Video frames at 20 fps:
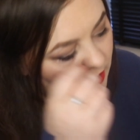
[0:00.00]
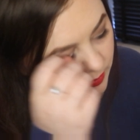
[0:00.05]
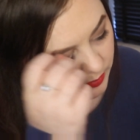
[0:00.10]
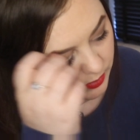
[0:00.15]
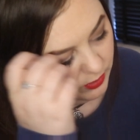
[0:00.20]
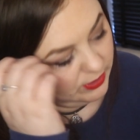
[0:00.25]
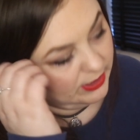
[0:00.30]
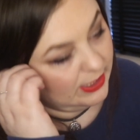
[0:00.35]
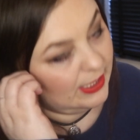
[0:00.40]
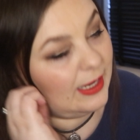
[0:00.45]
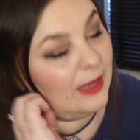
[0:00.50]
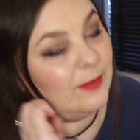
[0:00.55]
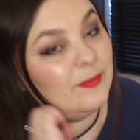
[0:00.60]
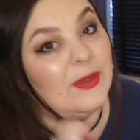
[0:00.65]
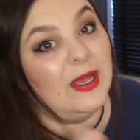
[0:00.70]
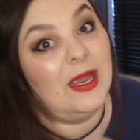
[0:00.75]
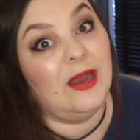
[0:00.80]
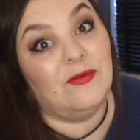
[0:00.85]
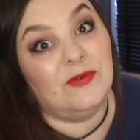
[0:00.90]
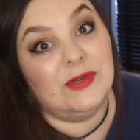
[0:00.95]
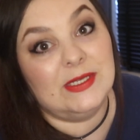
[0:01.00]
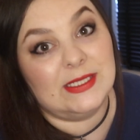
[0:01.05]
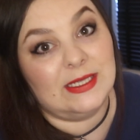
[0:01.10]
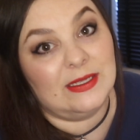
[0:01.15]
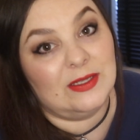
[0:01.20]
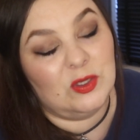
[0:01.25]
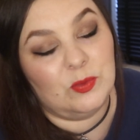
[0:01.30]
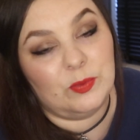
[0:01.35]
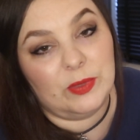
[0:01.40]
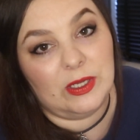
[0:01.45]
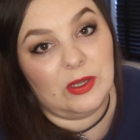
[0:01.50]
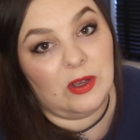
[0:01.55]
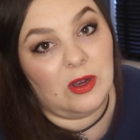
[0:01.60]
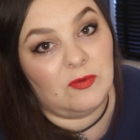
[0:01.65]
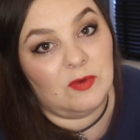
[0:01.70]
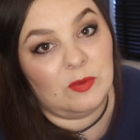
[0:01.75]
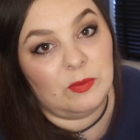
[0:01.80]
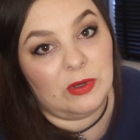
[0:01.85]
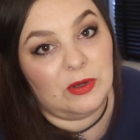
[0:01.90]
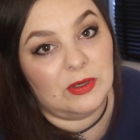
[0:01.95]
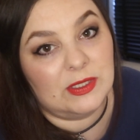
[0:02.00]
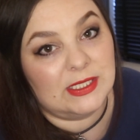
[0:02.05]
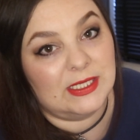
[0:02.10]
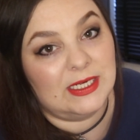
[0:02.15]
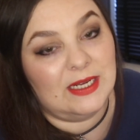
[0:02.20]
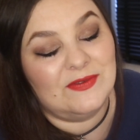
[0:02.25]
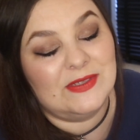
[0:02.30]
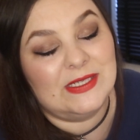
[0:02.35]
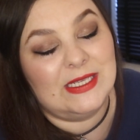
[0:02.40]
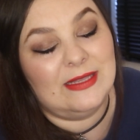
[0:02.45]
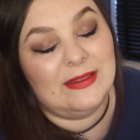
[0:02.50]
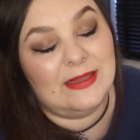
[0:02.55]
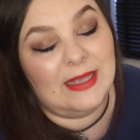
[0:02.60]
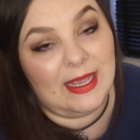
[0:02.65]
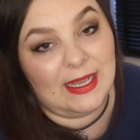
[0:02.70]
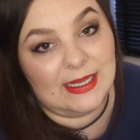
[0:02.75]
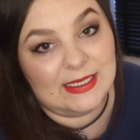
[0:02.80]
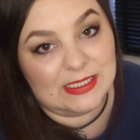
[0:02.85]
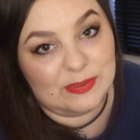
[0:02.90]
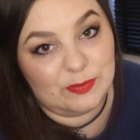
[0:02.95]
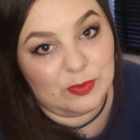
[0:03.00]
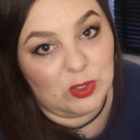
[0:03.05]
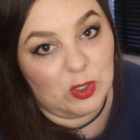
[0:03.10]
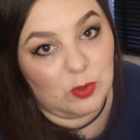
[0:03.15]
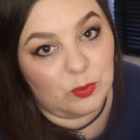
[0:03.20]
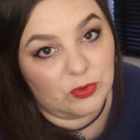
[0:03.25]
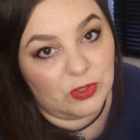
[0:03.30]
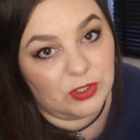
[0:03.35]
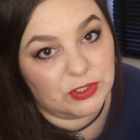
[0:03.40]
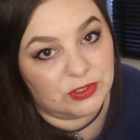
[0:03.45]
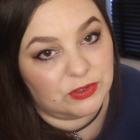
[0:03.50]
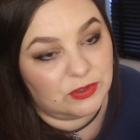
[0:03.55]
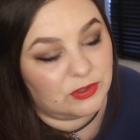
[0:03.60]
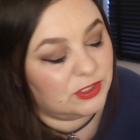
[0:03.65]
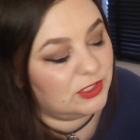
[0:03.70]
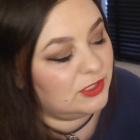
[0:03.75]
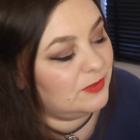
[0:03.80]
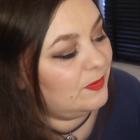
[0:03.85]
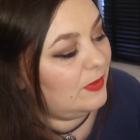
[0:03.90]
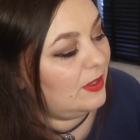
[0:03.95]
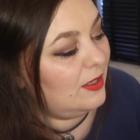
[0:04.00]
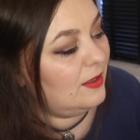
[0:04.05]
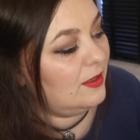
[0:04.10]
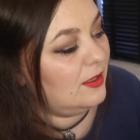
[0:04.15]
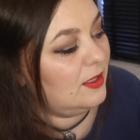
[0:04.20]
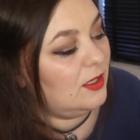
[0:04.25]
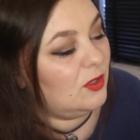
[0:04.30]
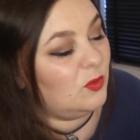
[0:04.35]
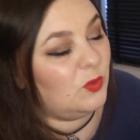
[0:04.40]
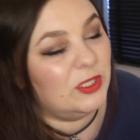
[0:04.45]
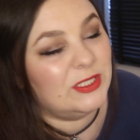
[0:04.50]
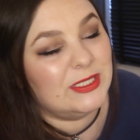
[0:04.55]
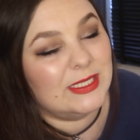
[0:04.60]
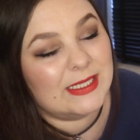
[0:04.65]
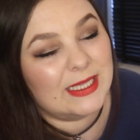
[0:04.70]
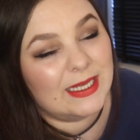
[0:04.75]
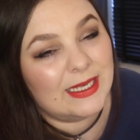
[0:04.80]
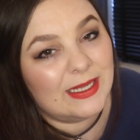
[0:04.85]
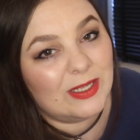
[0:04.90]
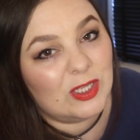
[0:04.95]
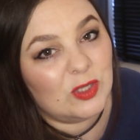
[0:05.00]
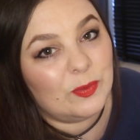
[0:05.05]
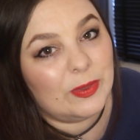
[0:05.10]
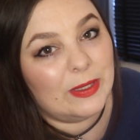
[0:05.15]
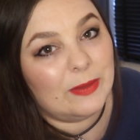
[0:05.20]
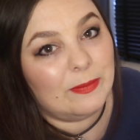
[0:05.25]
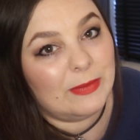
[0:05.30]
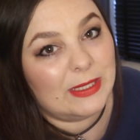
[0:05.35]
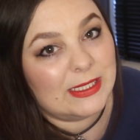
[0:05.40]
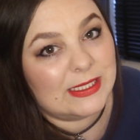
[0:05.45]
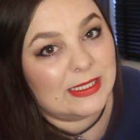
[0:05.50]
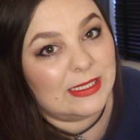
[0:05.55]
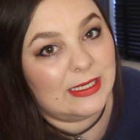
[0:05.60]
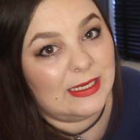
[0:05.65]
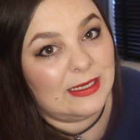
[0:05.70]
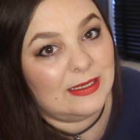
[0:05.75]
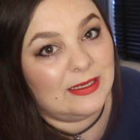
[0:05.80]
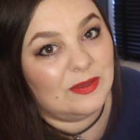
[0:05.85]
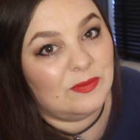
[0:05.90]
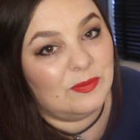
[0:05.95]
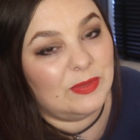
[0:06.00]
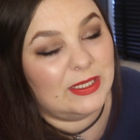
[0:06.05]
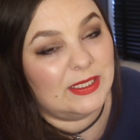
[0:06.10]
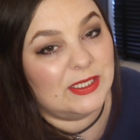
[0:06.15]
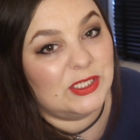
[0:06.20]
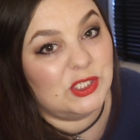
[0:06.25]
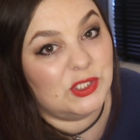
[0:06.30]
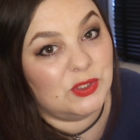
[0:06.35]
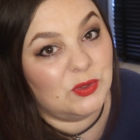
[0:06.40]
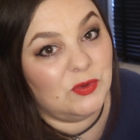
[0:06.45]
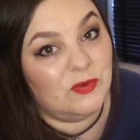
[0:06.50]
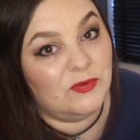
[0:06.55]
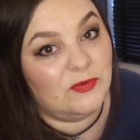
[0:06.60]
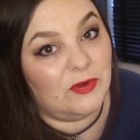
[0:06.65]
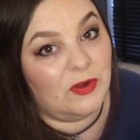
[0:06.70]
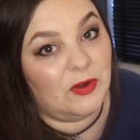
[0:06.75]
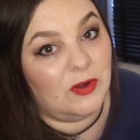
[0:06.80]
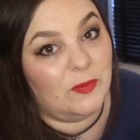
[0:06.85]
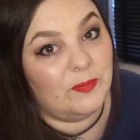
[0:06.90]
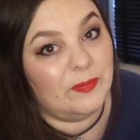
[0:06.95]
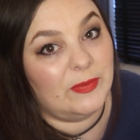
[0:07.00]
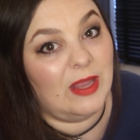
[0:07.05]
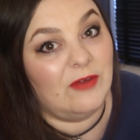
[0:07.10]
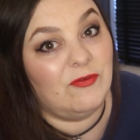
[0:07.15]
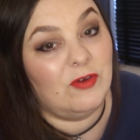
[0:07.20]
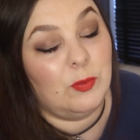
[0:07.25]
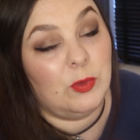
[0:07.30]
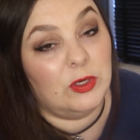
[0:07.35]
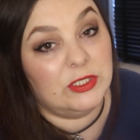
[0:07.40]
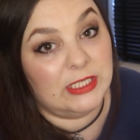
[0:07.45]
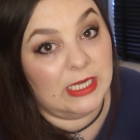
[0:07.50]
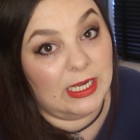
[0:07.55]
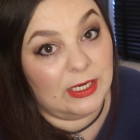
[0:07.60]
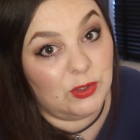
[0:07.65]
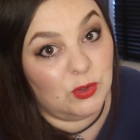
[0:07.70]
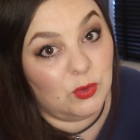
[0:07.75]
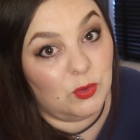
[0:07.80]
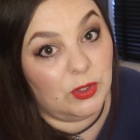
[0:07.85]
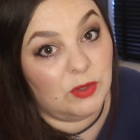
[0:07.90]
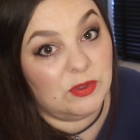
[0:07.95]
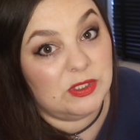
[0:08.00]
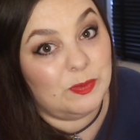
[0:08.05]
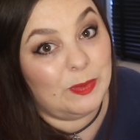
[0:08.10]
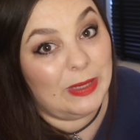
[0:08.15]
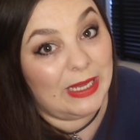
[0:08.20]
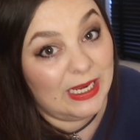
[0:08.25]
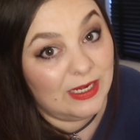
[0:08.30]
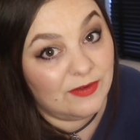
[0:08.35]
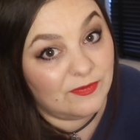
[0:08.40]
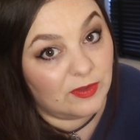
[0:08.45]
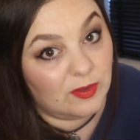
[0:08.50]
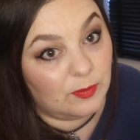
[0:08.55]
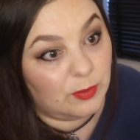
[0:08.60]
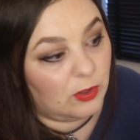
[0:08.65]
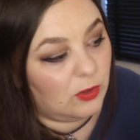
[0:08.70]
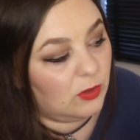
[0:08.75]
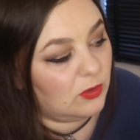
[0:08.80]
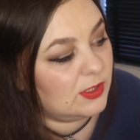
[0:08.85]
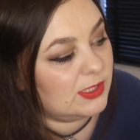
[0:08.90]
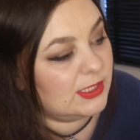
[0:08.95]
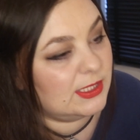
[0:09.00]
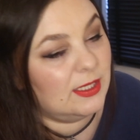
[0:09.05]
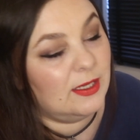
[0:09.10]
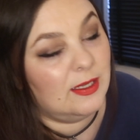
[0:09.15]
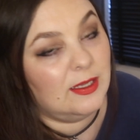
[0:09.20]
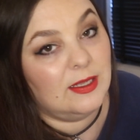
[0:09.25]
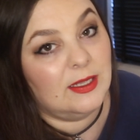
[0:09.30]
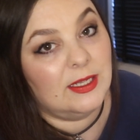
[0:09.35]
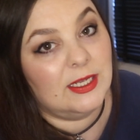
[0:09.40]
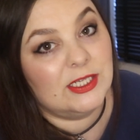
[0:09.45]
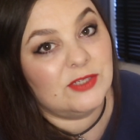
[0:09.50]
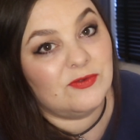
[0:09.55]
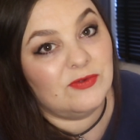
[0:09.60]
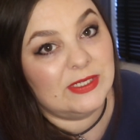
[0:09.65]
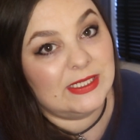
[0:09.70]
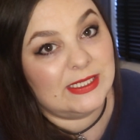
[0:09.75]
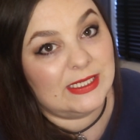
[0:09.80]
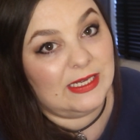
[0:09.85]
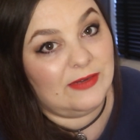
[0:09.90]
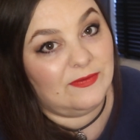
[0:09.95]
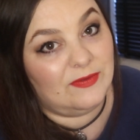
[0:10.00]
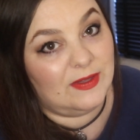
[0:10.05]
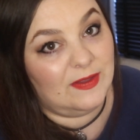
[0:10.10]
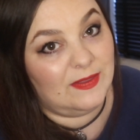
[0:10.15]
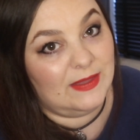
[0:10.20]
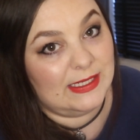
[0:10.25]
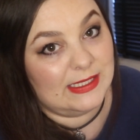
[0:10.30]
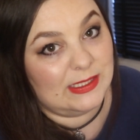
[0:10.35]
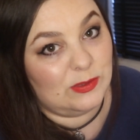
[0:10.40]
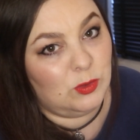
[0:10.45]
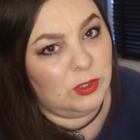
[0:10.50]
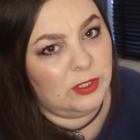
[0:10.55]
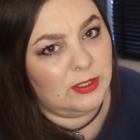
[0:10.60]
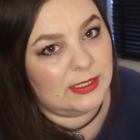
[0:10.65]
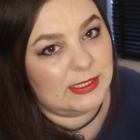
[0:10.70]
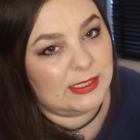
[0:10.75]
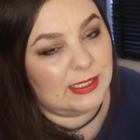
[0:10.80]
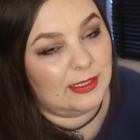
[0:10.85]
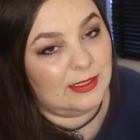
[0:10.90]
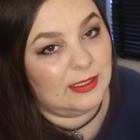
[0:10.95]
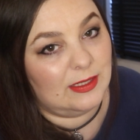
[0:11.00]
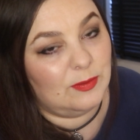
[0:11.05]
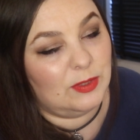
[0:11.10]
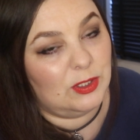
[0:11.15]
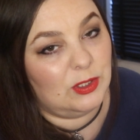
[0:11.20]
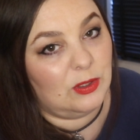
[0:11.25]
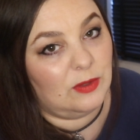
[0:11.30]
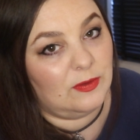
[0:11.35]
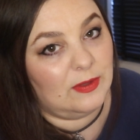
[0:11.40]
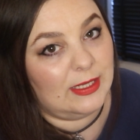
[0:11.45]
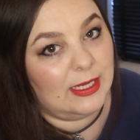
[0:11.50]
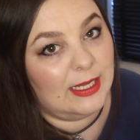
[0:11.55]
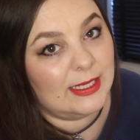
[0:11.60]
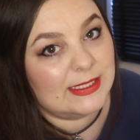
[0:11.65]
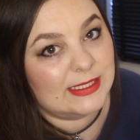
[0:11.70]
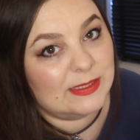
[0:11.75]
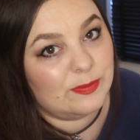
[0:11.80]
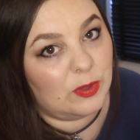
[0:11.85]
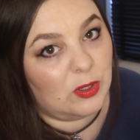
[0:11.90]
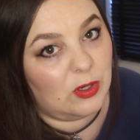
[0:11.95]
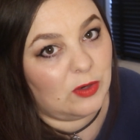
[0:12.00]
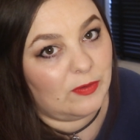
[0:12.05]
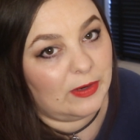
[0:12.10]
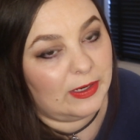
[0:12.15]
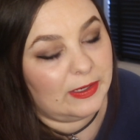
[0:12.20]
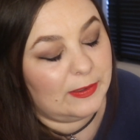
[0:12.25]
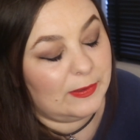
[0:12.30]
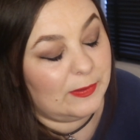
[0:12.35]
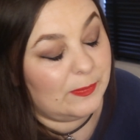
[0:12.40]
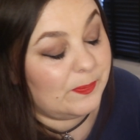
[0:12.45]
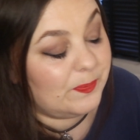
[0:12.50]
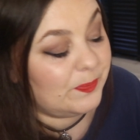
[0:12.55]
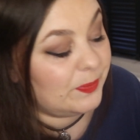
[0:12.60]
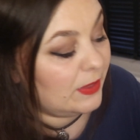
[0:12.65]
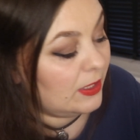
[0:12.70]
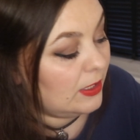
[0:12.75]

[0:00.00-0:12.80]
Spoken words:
But yeah, every single PR unboxing I've seen the S-Bar product, which is a little bit misleading, because so far everybody I know who's paid for the box has received the This Works item and not the S Bar item.